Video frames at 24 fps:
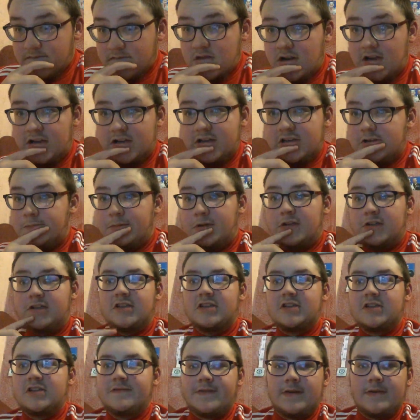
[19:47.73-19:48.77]
I do
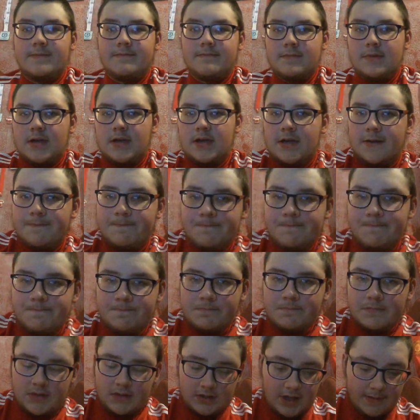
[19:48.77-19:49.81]
apologise if I'm
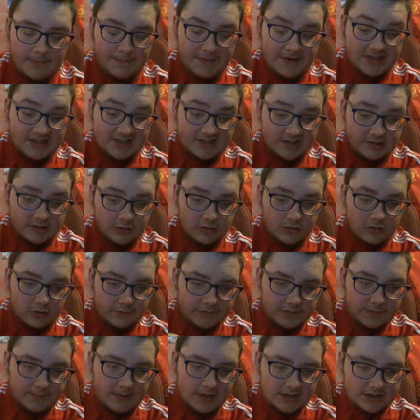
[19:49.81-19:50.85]
a bit slow off
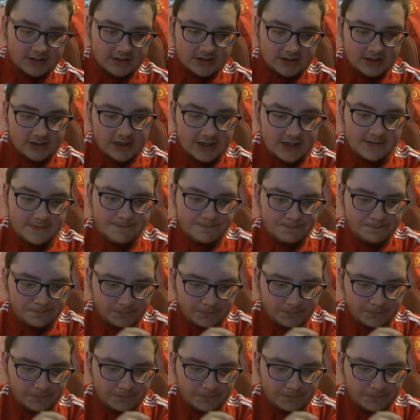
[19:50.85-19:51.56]
the mark today.